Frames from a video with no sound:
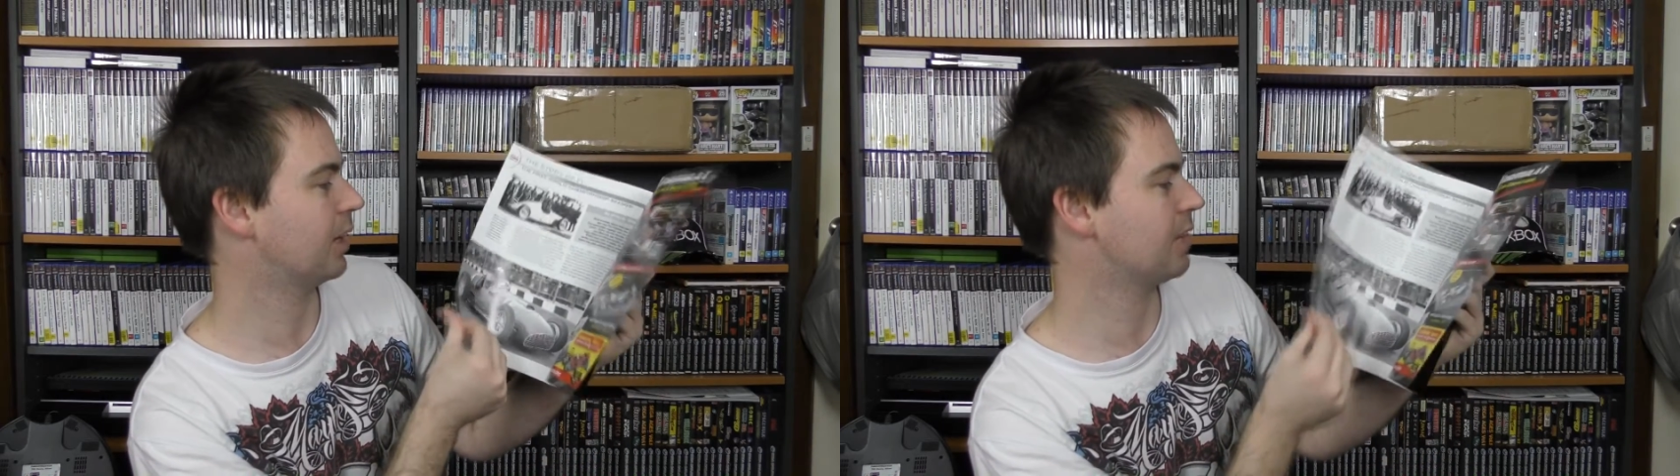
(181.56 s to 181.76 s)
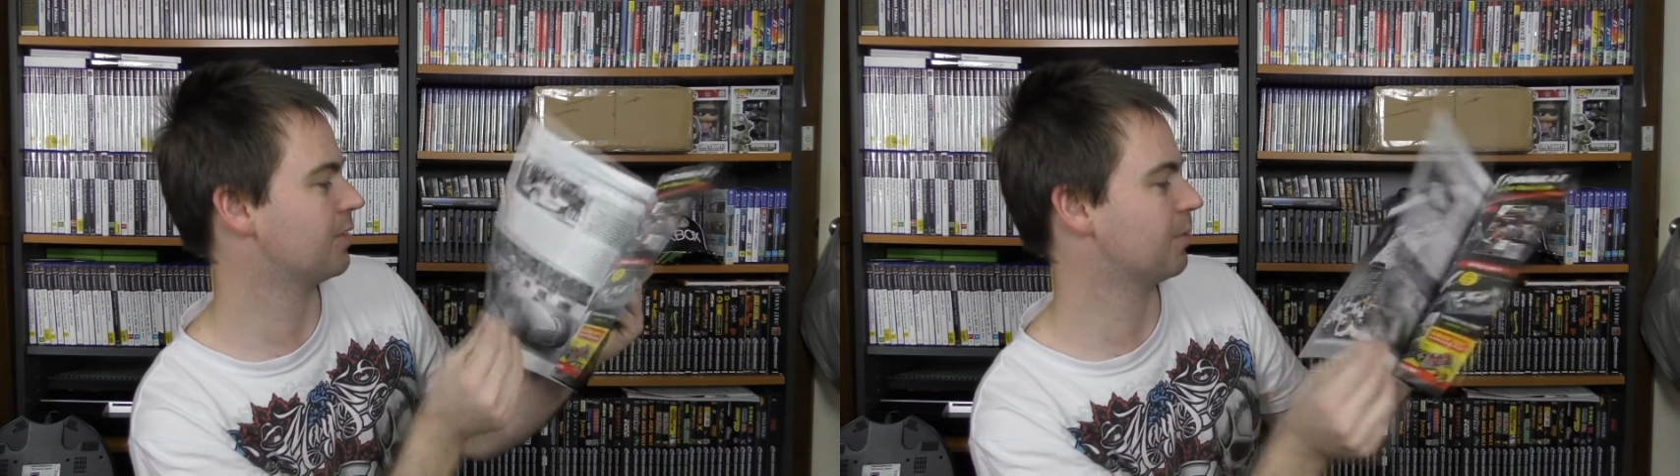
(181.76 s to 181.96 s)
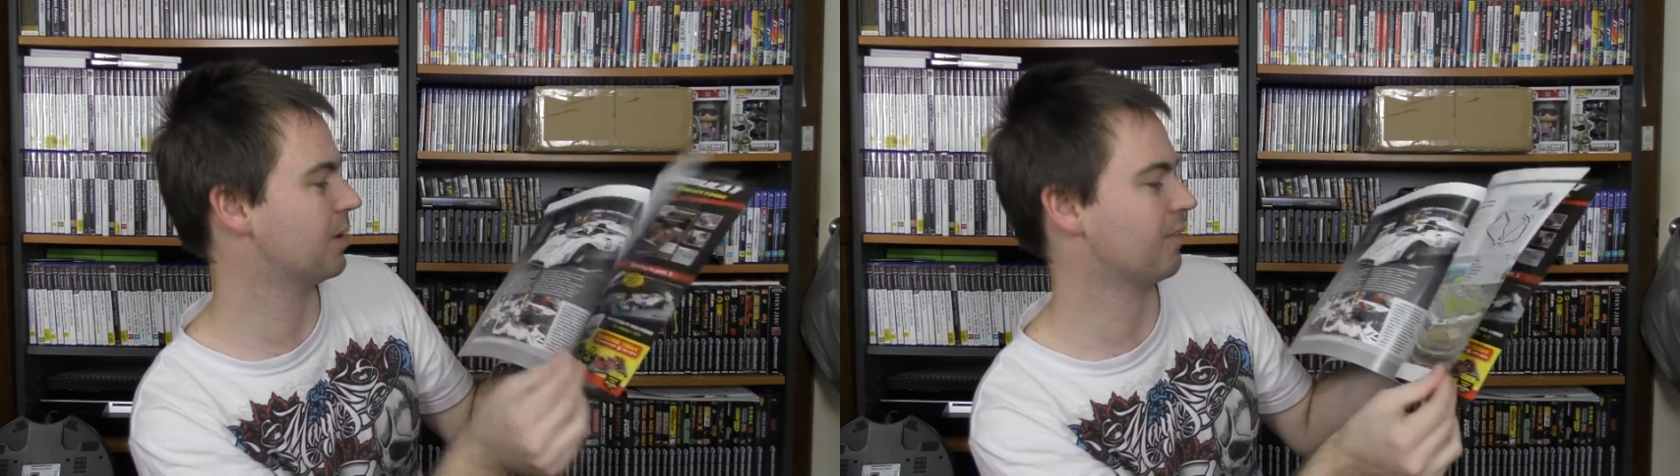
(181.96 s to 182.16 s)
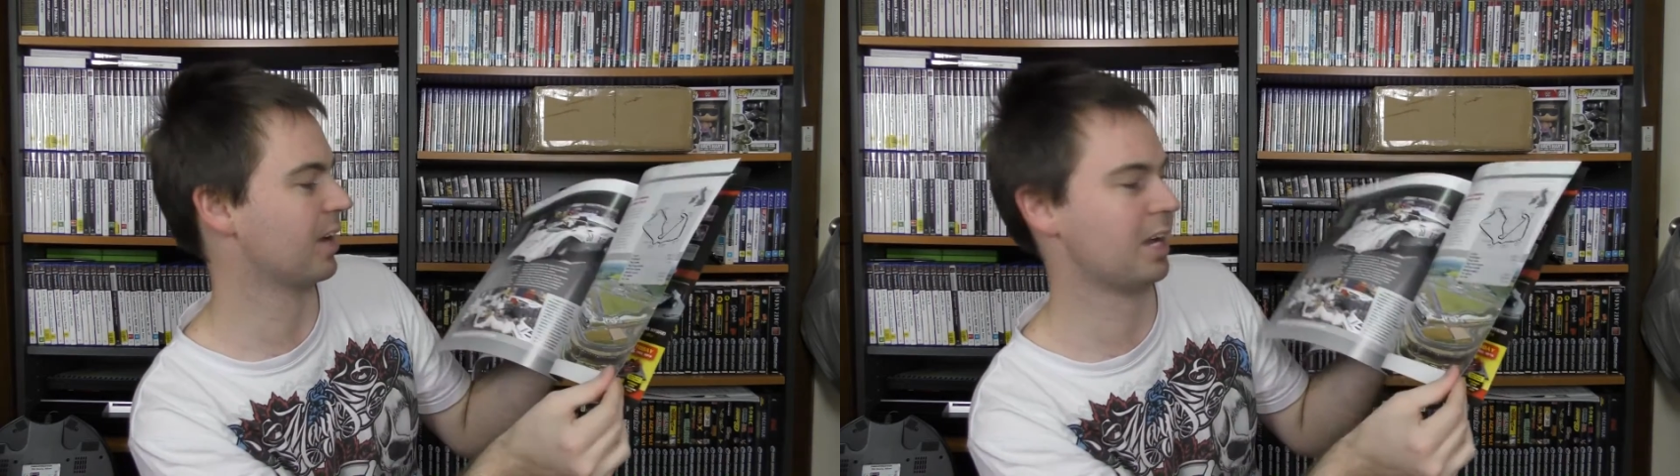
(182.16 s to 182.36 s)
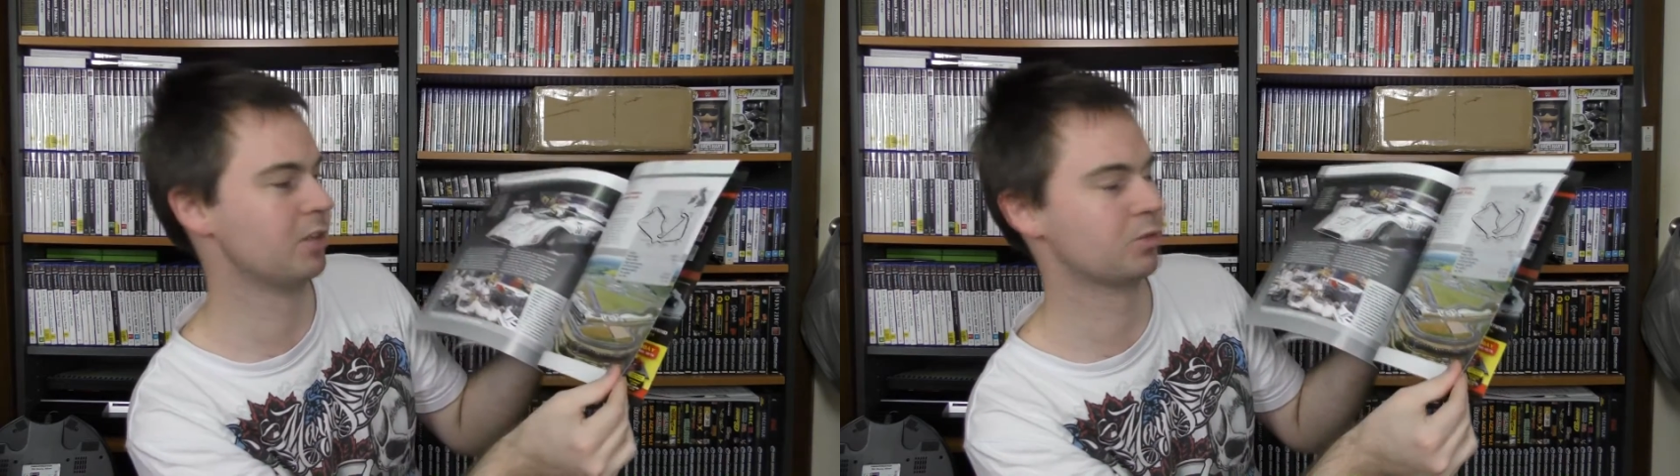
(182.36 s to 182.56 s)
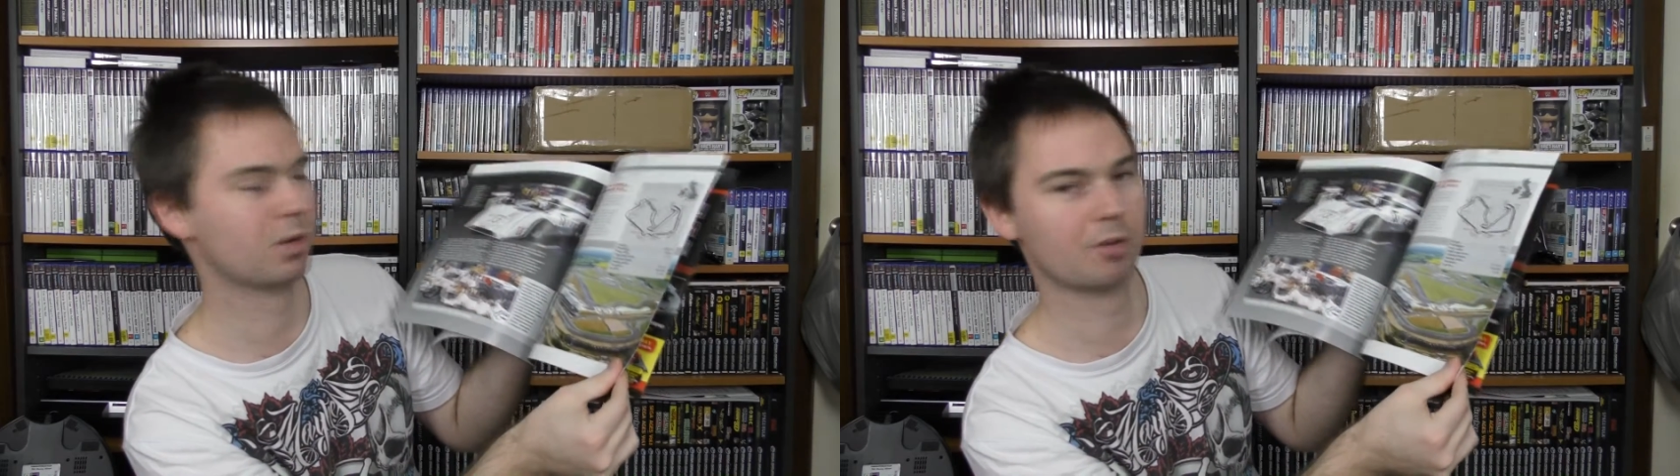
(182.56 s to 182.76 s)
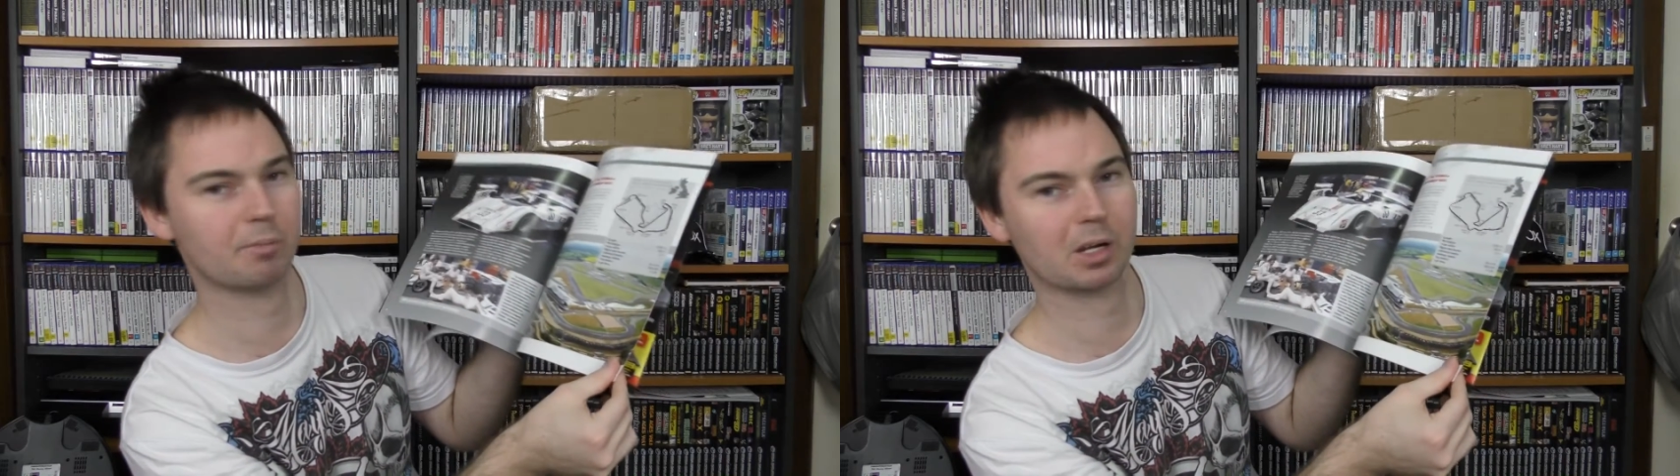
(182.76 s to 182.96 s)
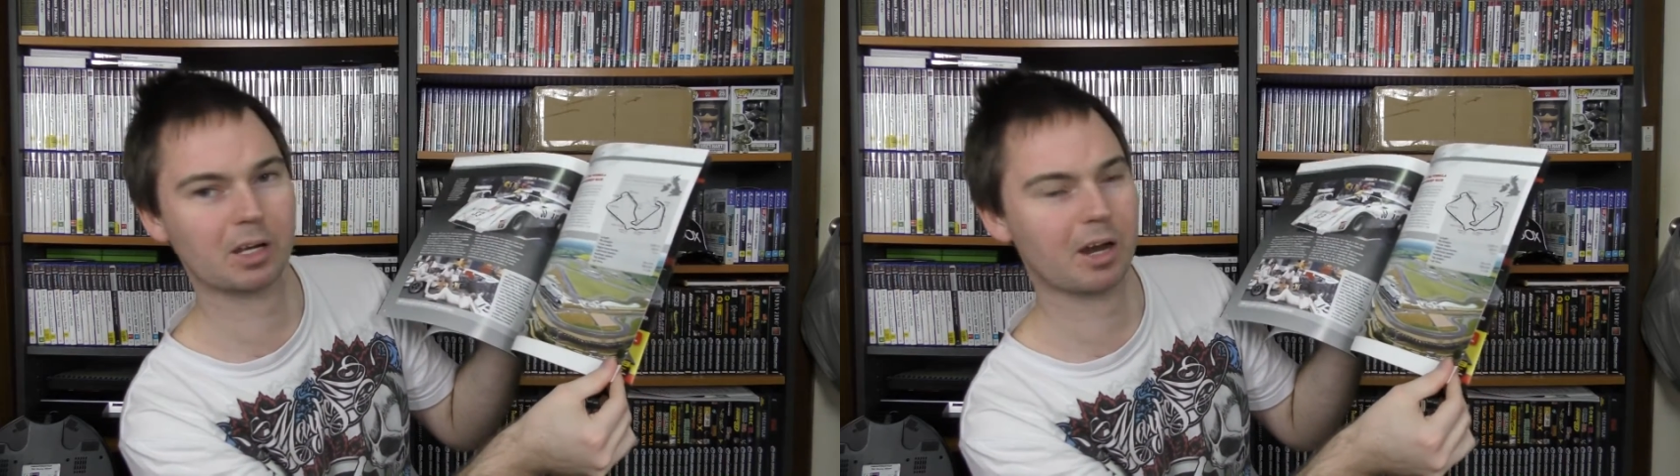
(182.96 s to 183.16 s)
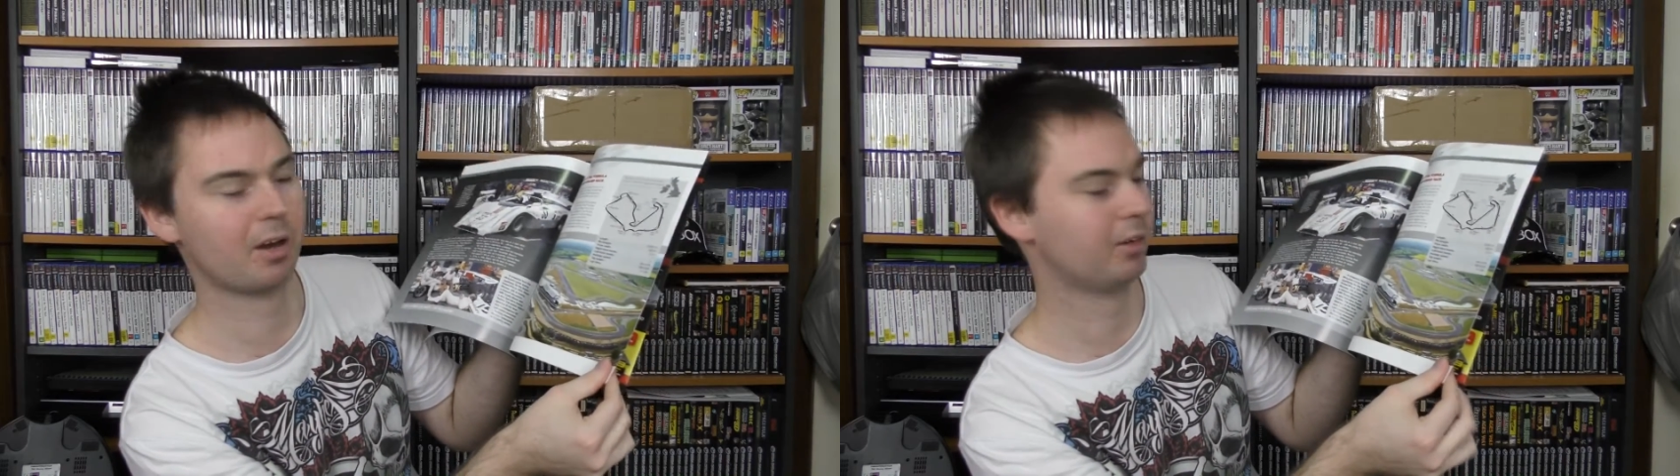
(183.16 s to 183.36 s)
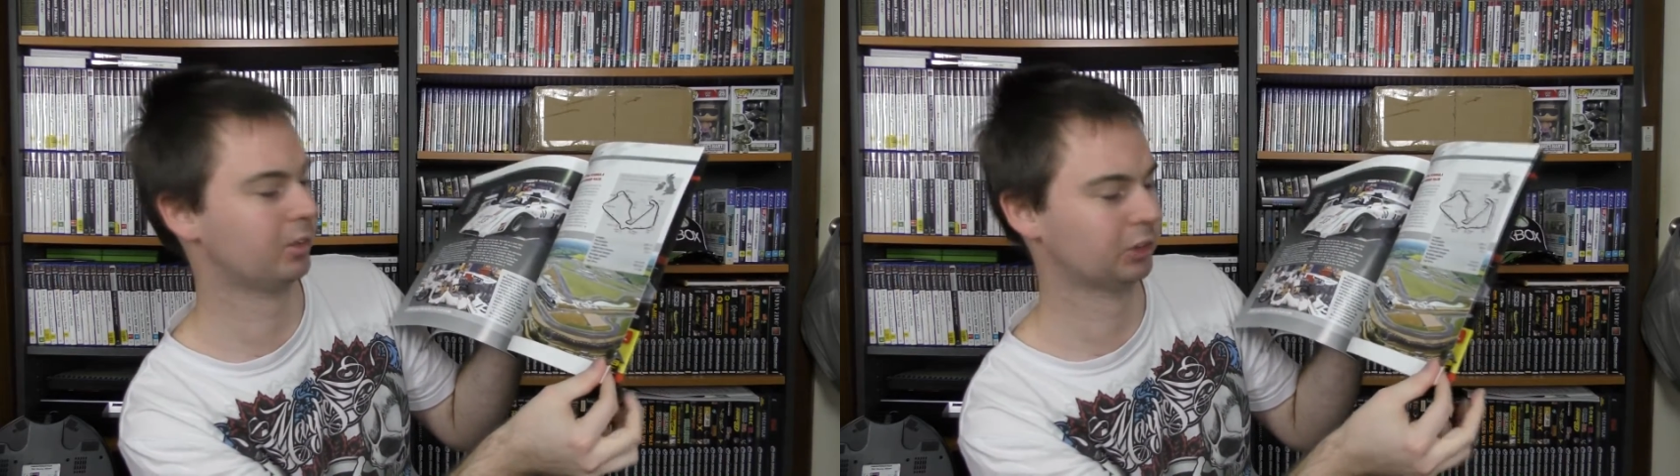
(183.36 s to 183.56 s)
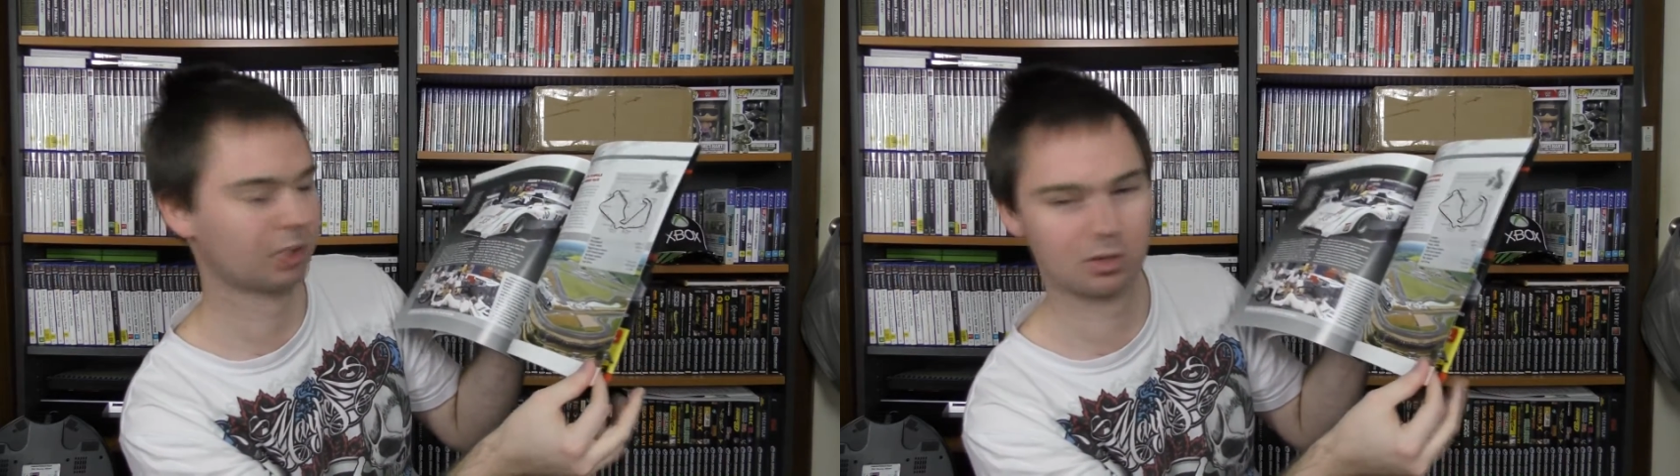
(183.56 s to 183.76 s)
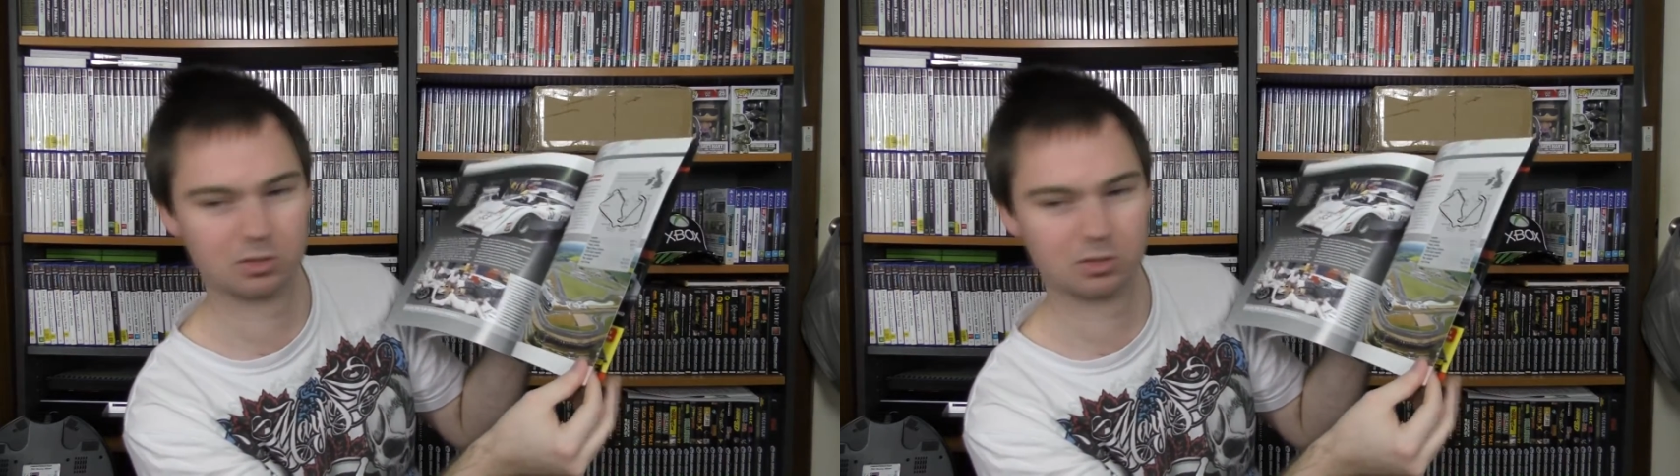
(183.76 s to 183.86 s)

a bit of a history of McLaren and showing